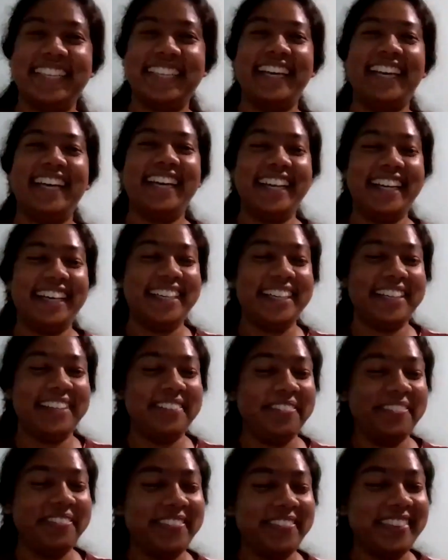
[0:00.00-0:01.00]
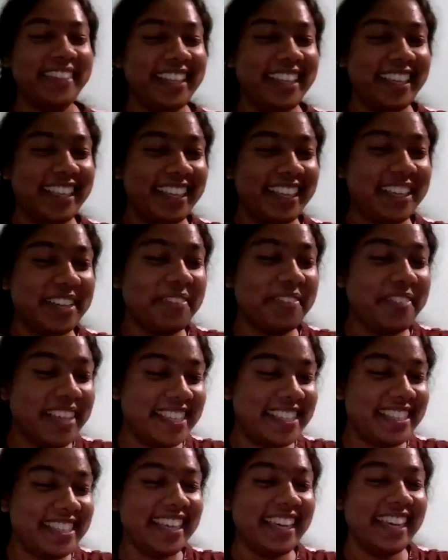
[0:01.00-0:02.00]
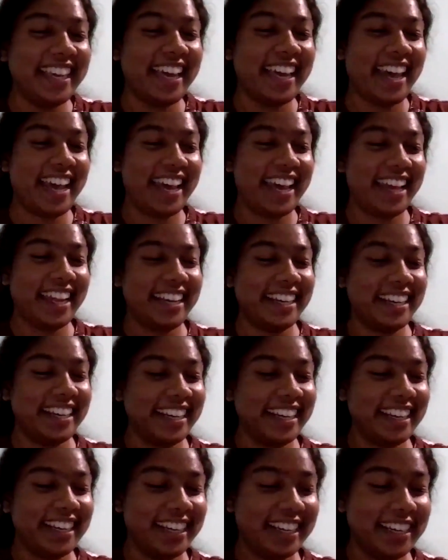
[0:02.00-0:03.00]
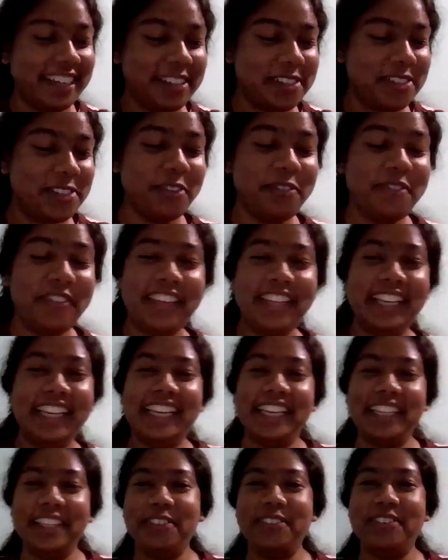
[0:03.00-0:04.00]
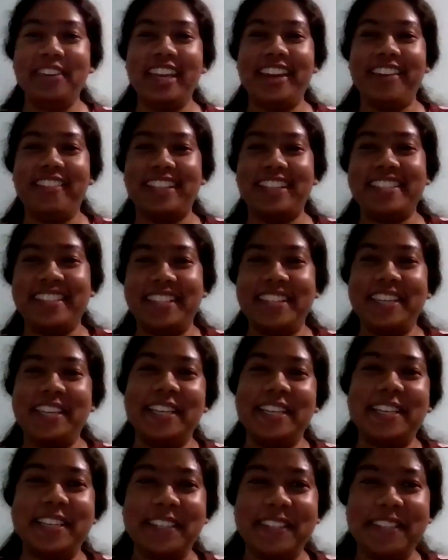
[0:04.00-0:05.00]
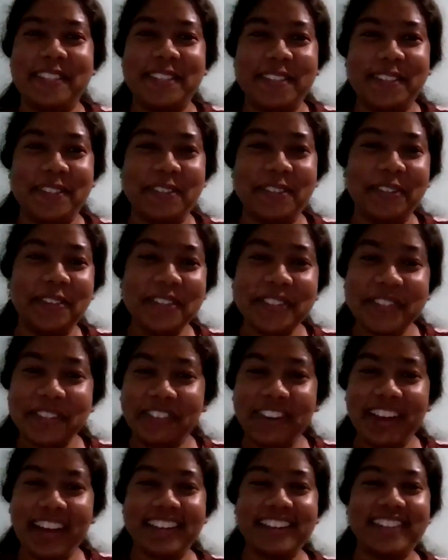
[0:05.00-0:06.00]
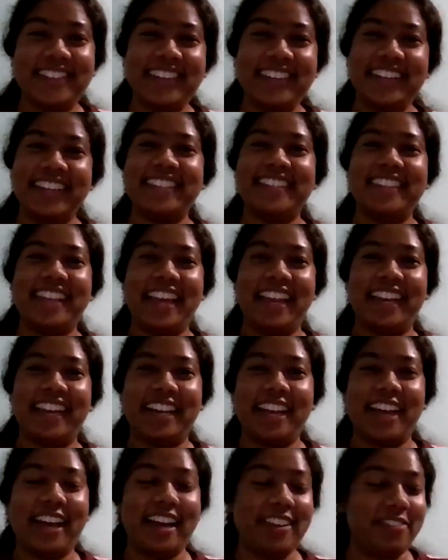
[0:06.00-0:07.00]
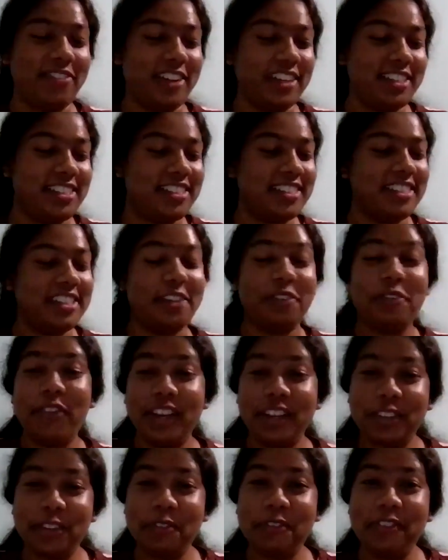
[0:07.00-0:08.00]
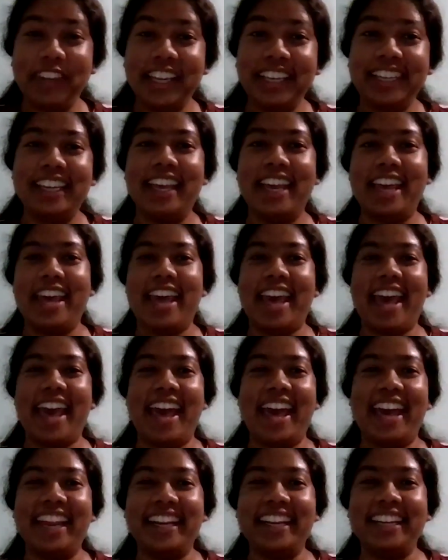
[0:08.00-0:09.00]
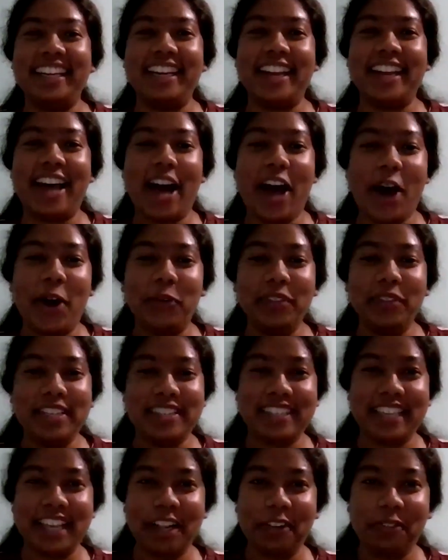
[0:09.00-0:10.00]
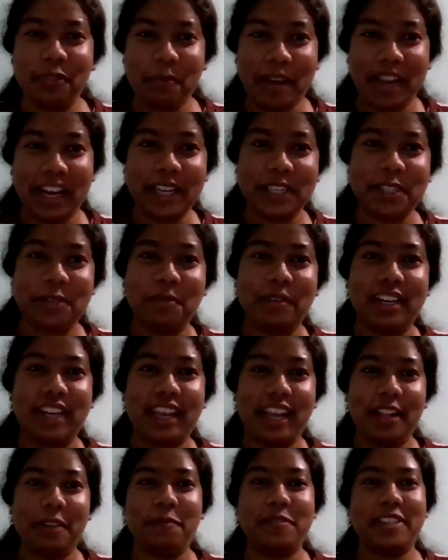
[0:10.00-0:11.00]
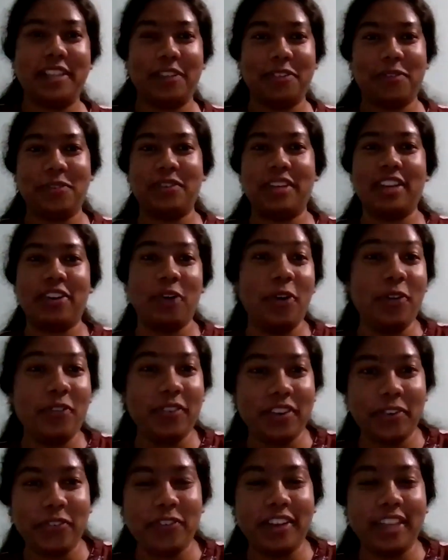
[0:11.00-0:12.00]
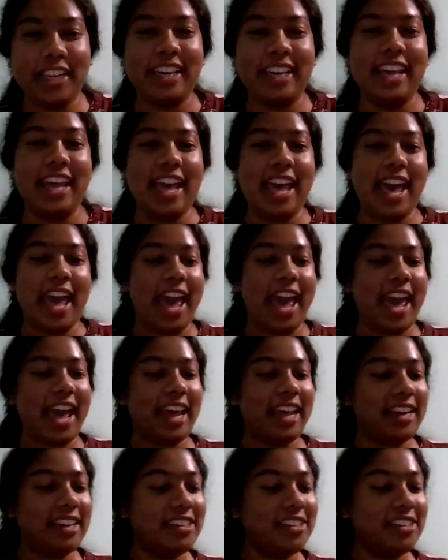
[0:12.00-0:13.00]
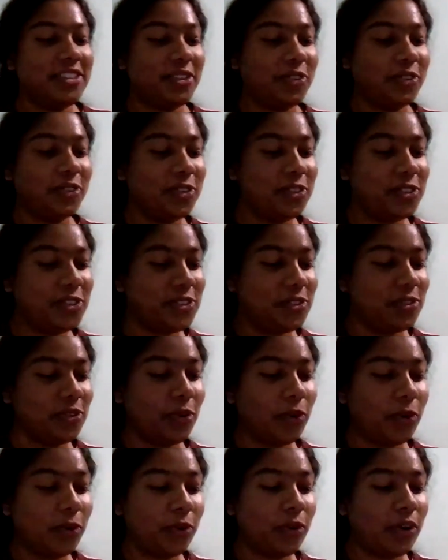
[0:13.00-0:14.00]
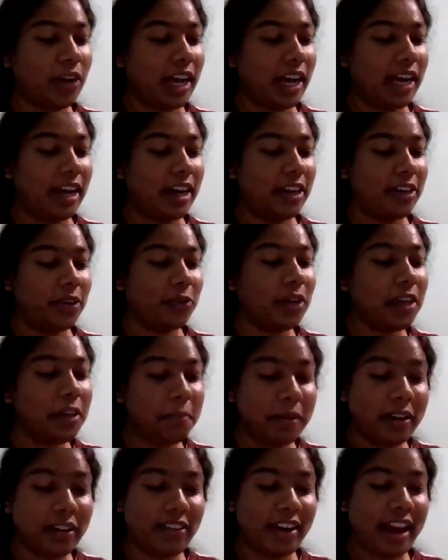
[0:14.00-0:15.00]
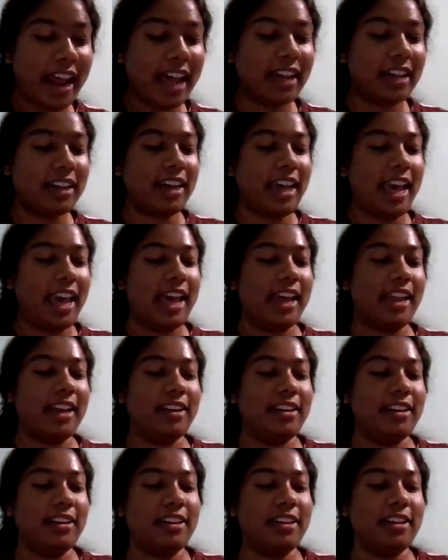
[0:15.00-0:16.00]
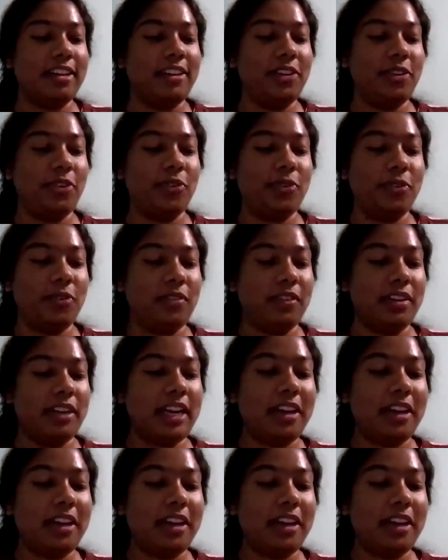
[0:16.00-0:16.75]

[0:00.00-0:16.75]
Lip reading: sir. Amazing. And so we learned today what's the source of our stress and what's the effect of it, and how the self-management helps us to get over of it, and also to keep in track and, you know,